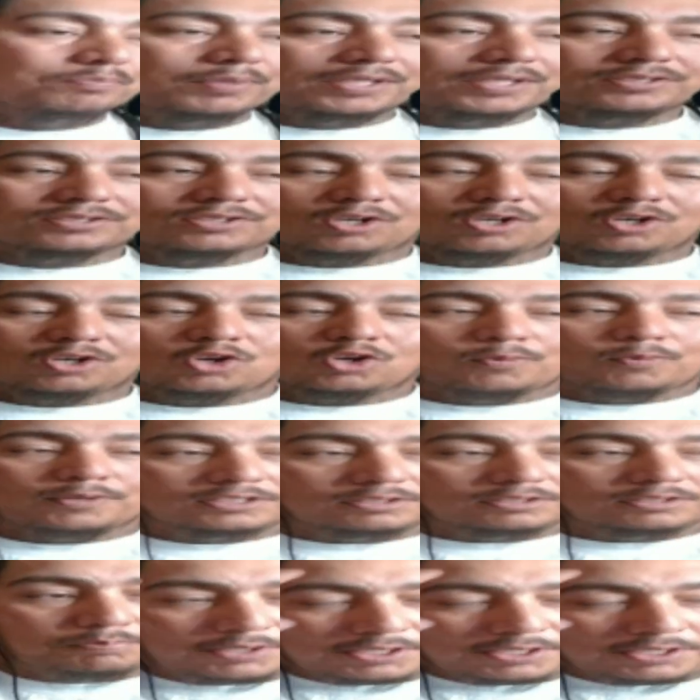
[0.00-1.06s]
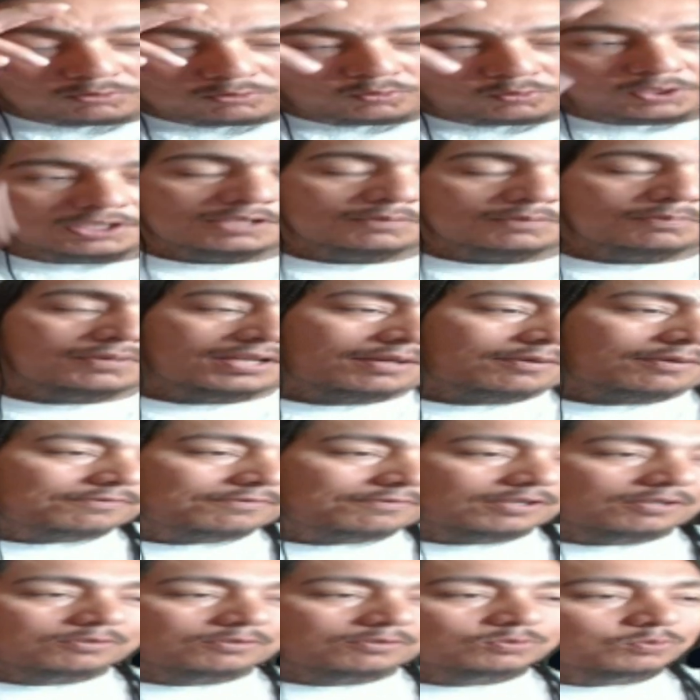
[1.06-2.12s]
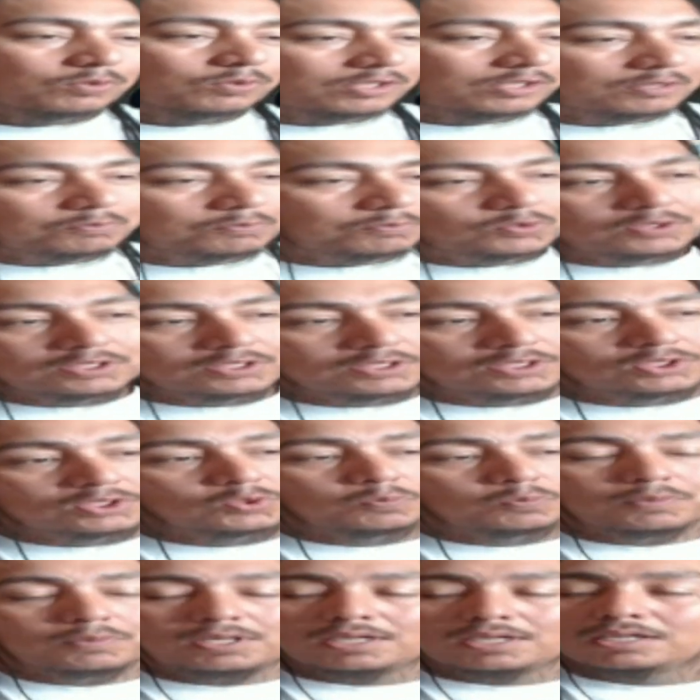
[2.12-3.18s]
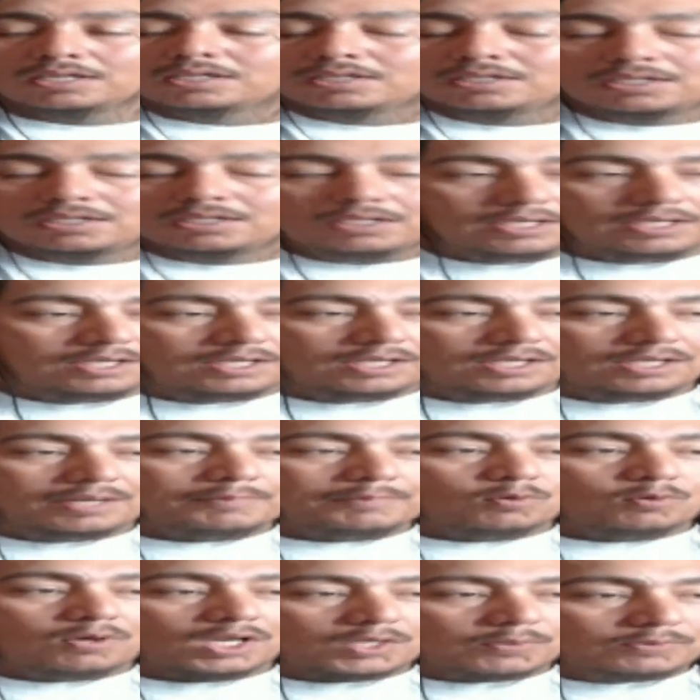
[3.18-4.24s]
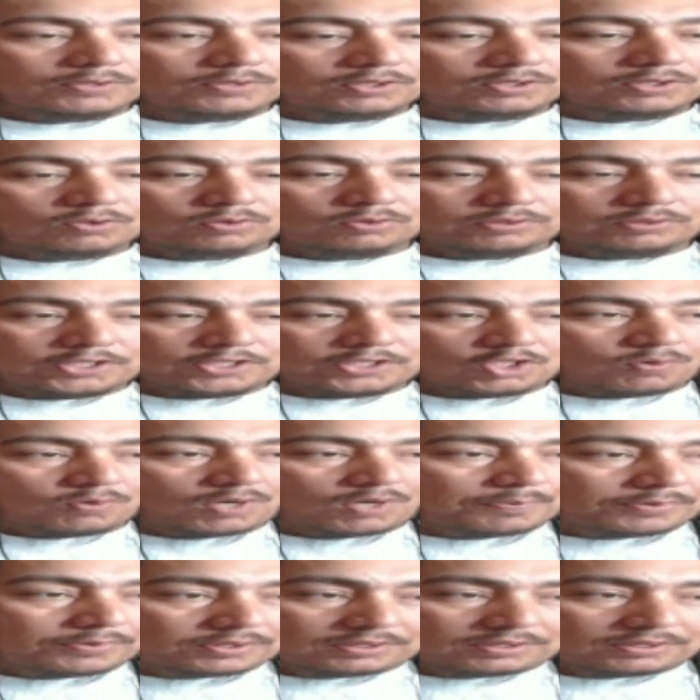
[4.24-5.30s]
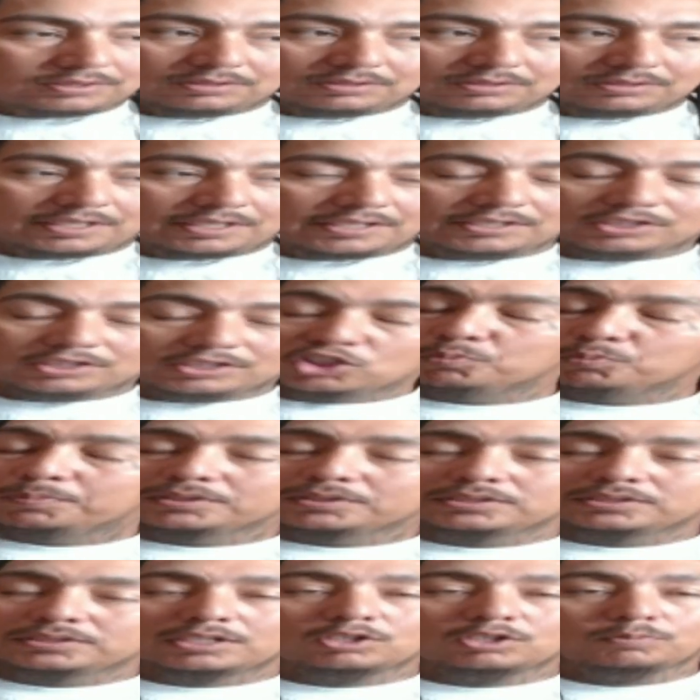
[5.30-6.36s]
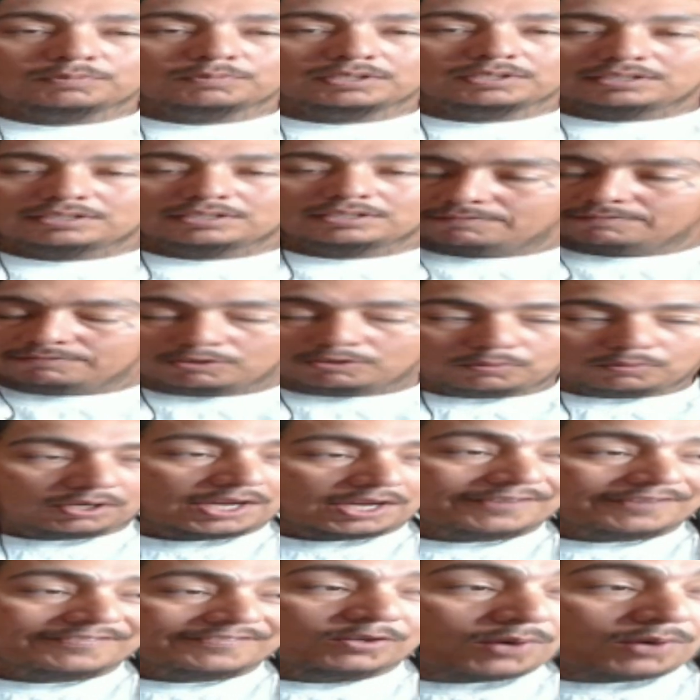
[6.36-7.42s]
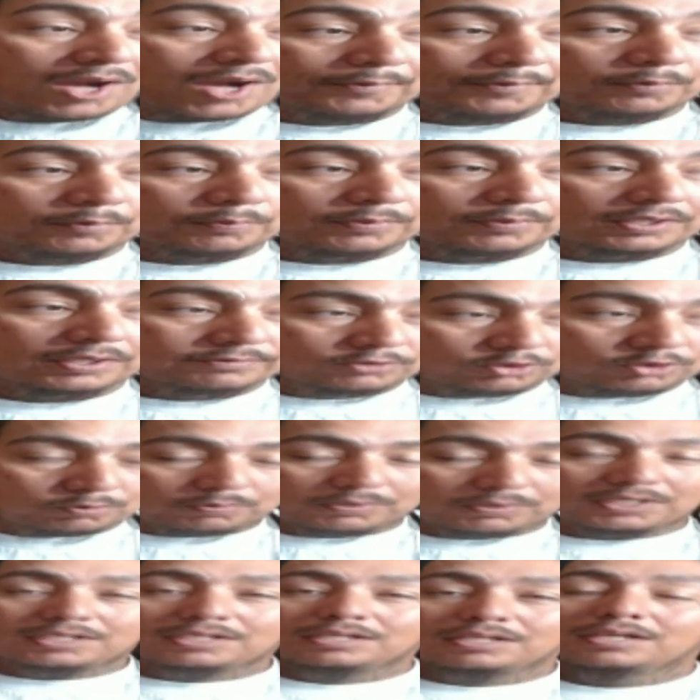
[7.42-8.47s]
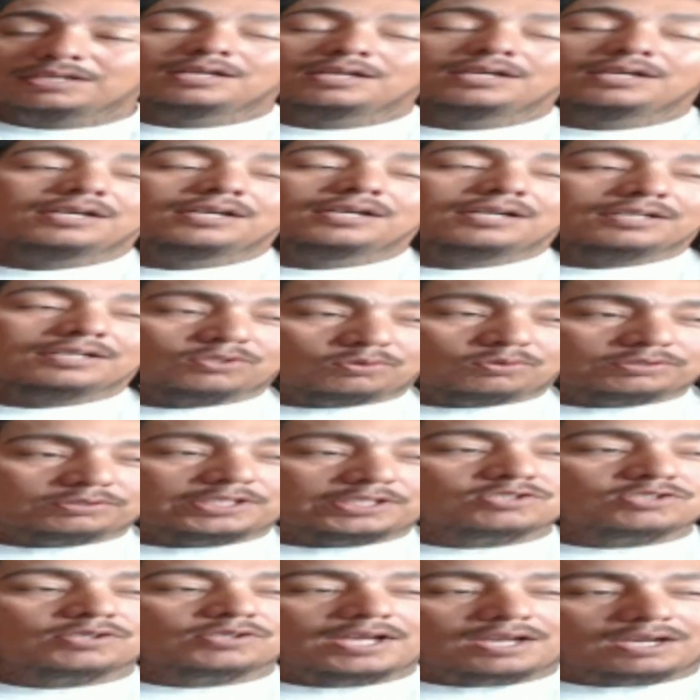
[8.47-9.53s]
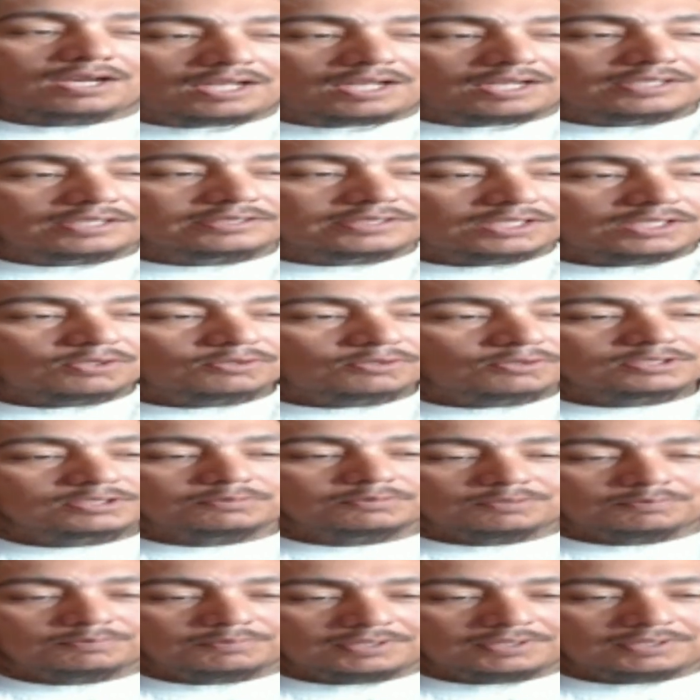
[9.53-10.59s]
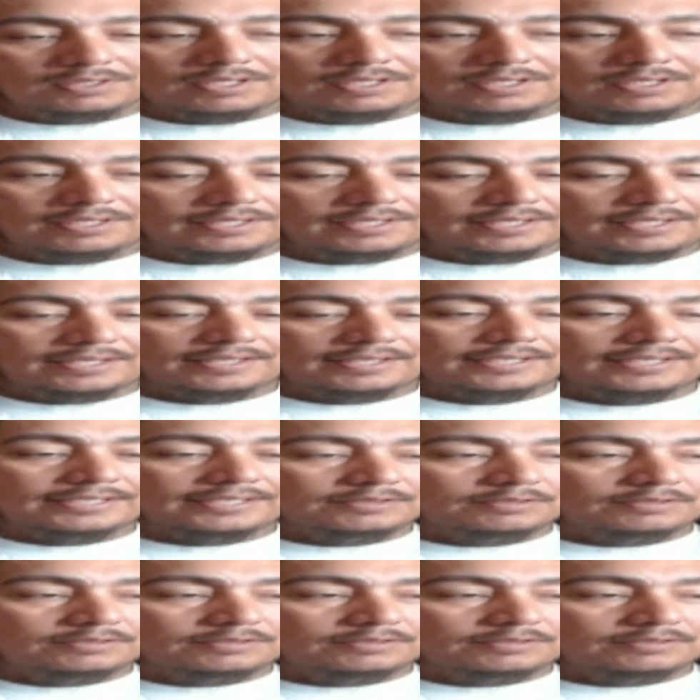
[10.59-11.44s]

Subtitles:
Big Tone, rest in peace, Woody, man. I fuck with Woody's music too, man. I be rocking with the Norteño rappers, they dope as hell, man. I fuck with every rapper, but to me, Norteño got a lot of skills up there, man, that